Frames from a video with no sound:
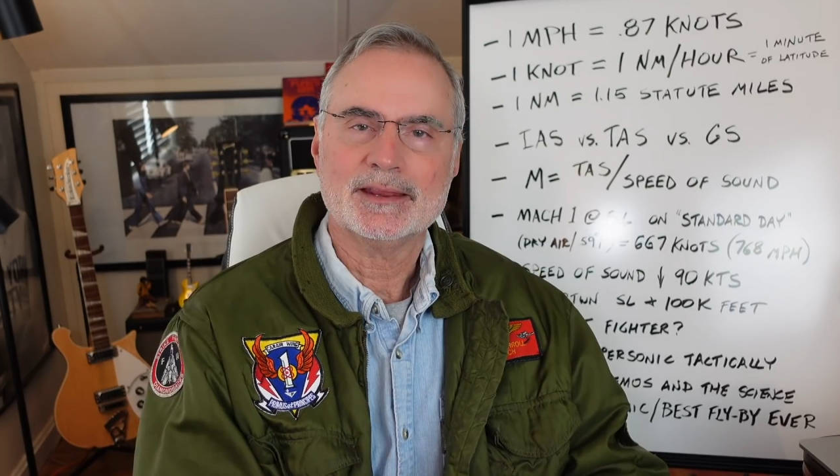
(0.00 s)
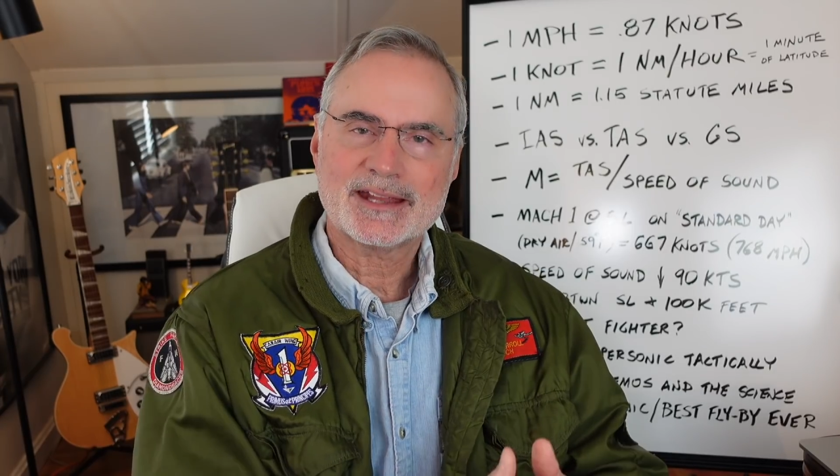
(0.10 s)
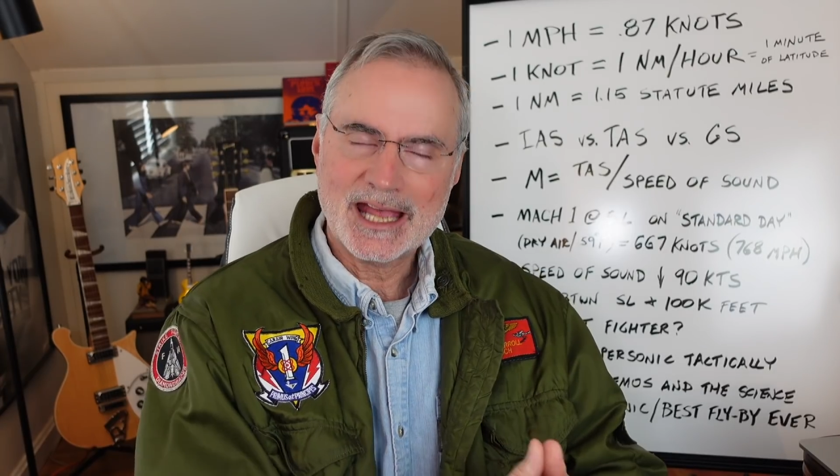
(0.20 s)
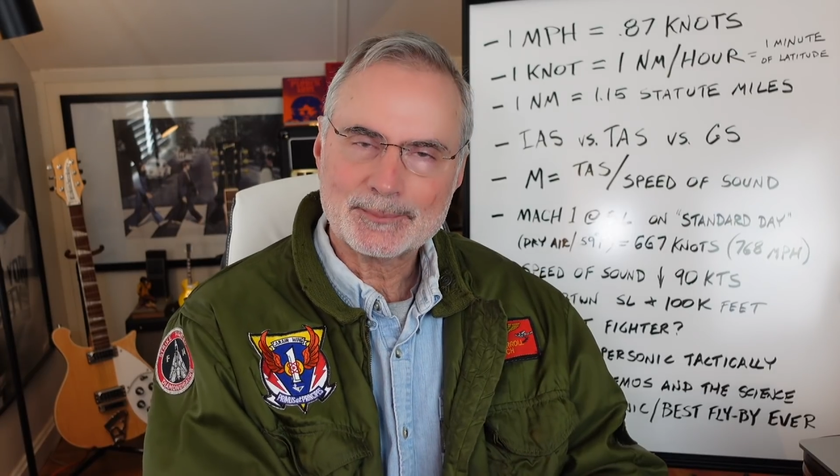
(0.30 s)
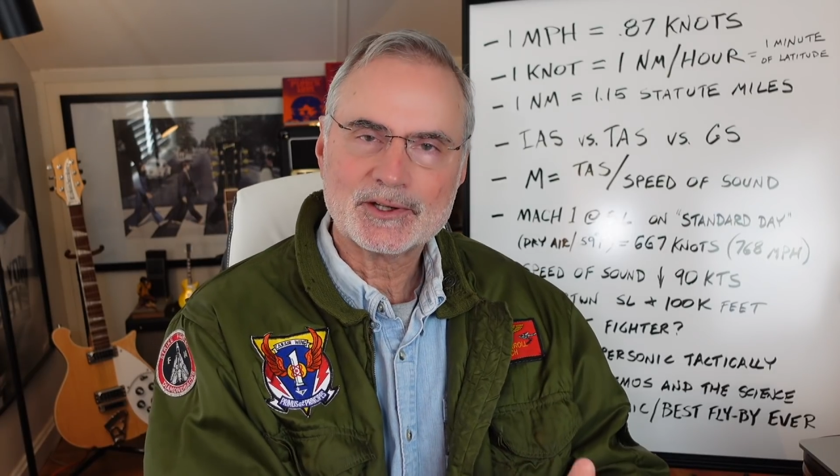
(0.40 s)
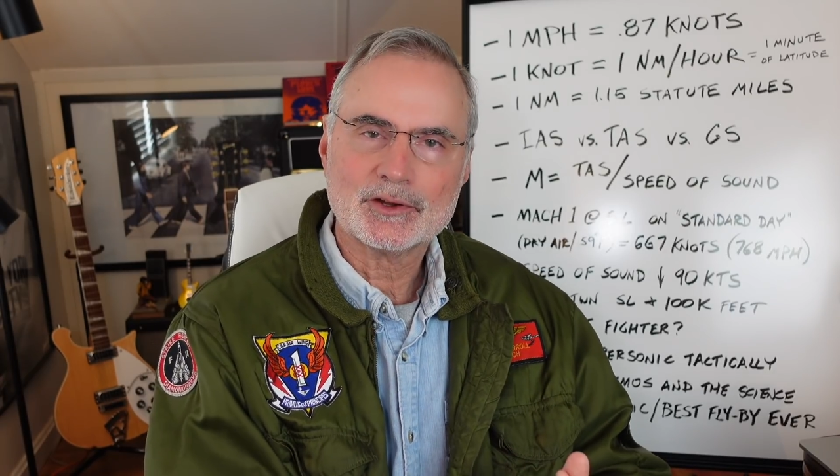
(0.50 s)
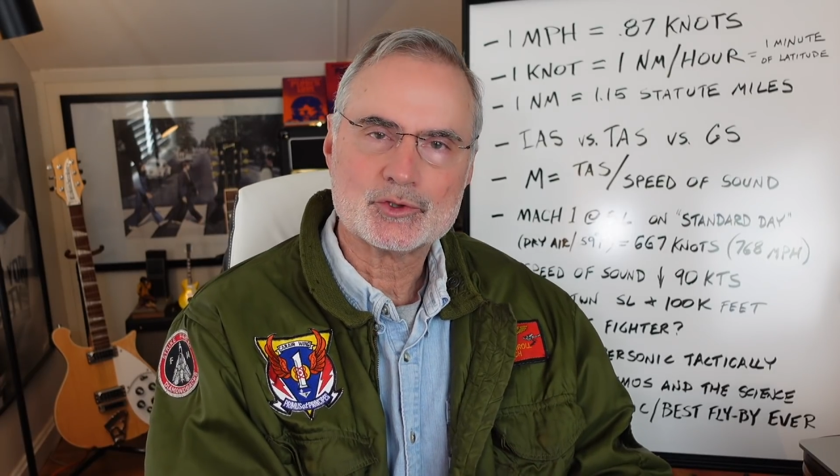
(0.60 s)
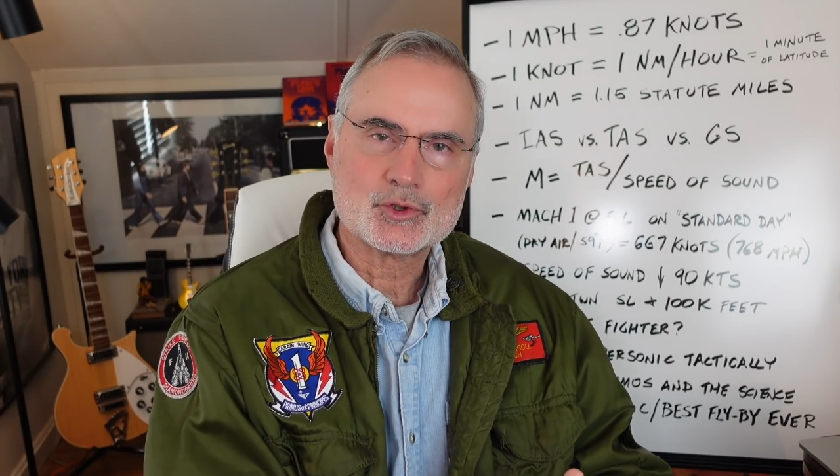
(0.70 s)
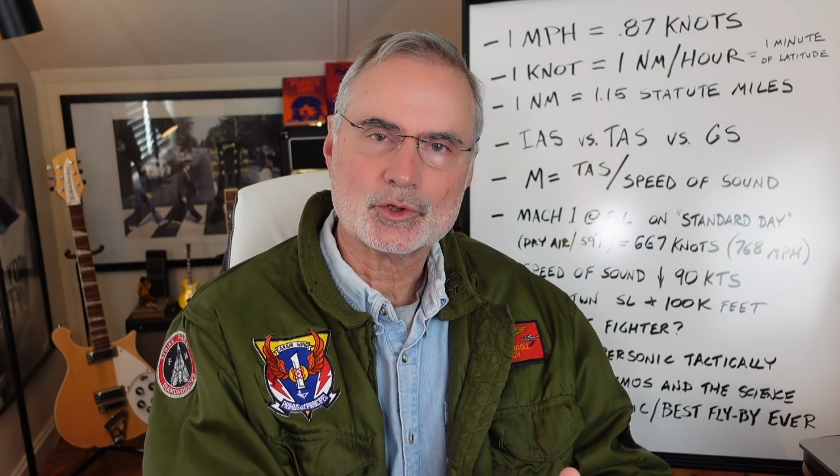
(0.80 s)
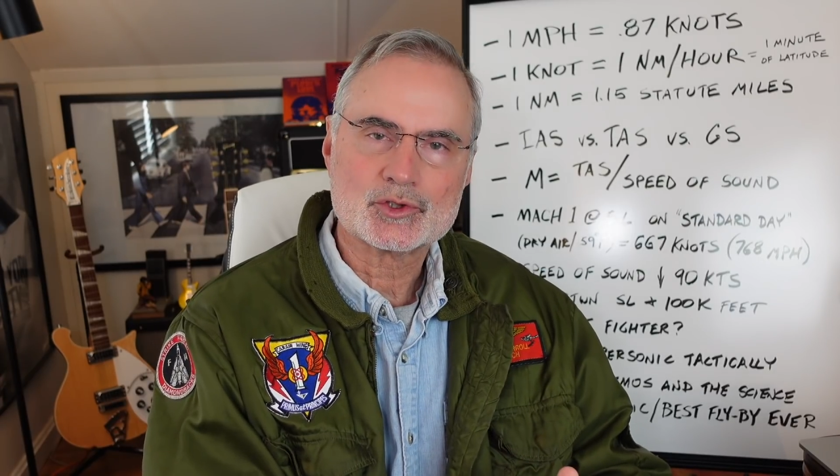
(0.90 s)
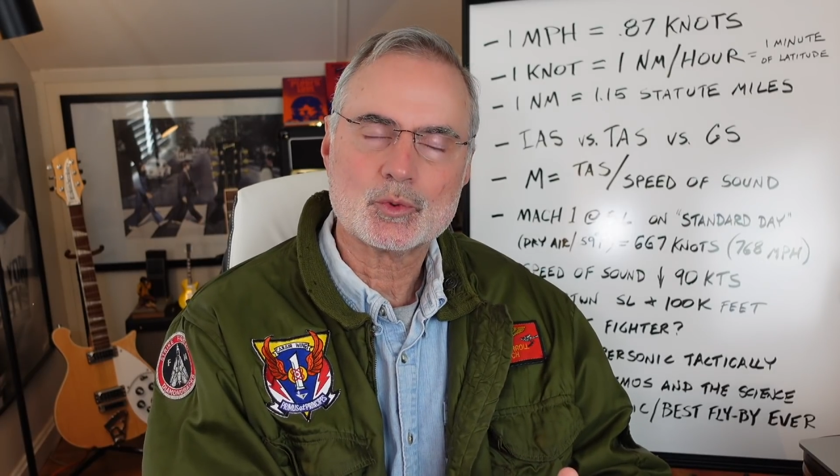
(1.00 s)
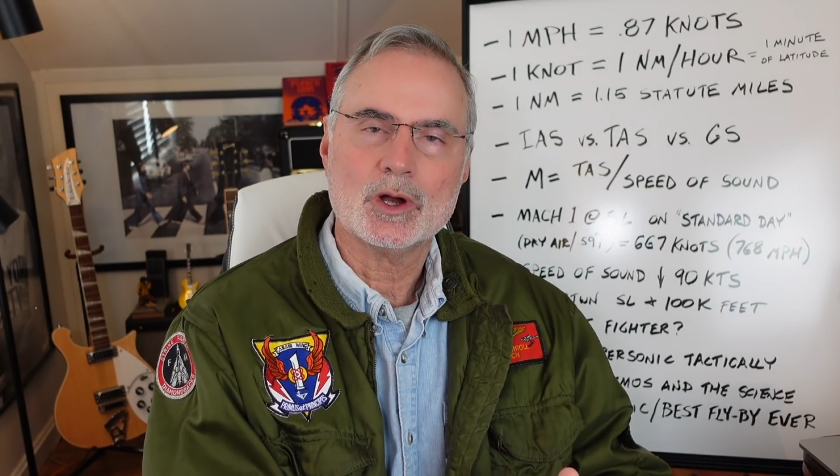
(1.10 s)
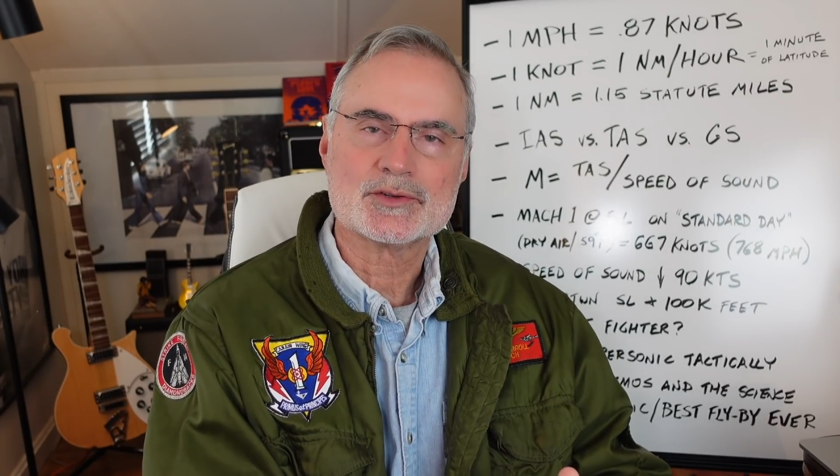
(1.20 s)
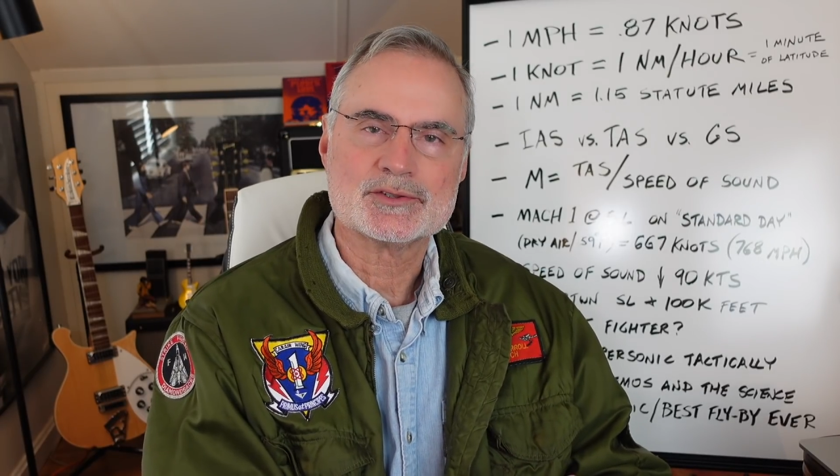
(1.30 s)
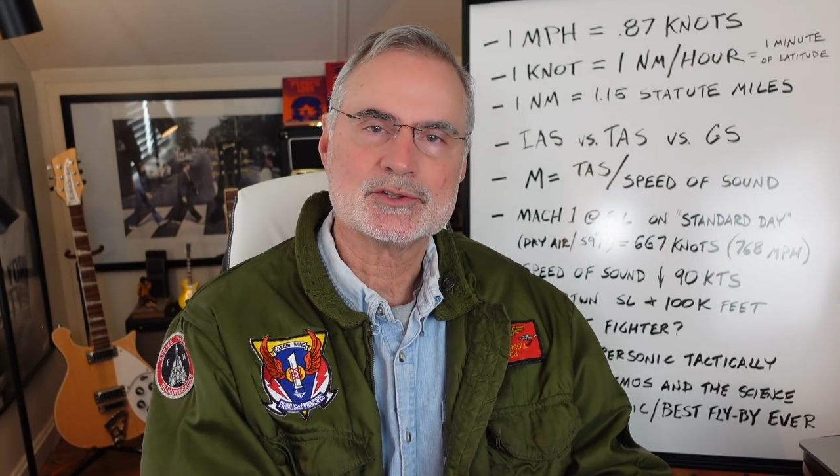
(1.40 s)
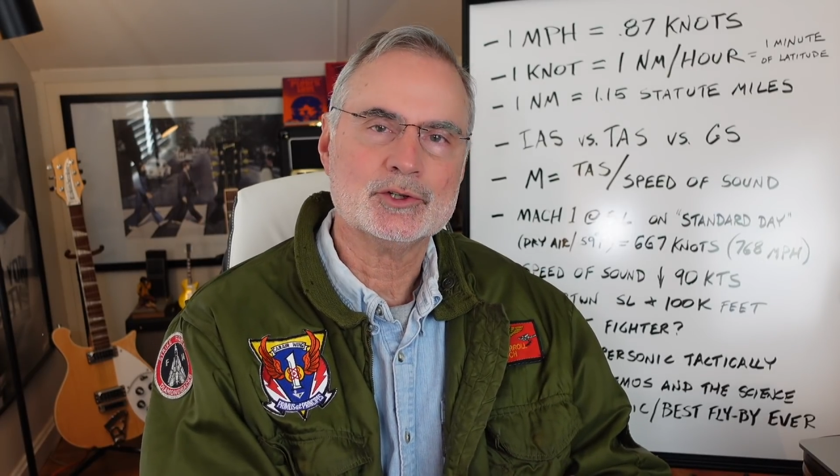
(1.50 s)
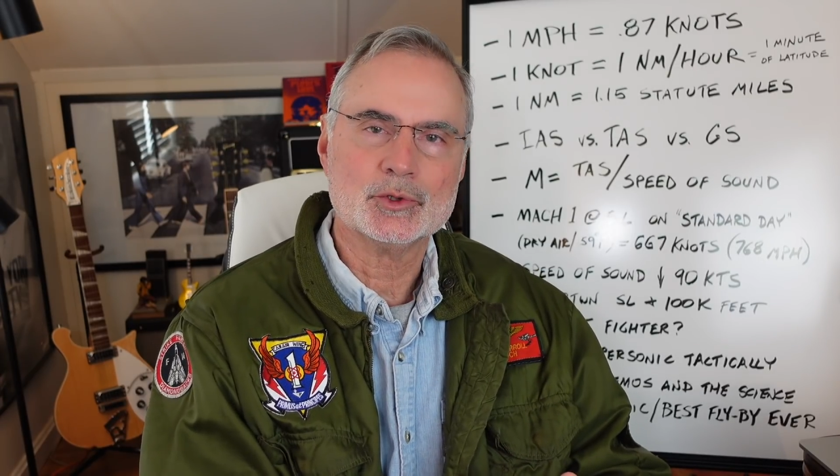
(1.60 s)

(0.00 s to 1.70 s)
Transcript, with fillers: and the captain of the George Washington,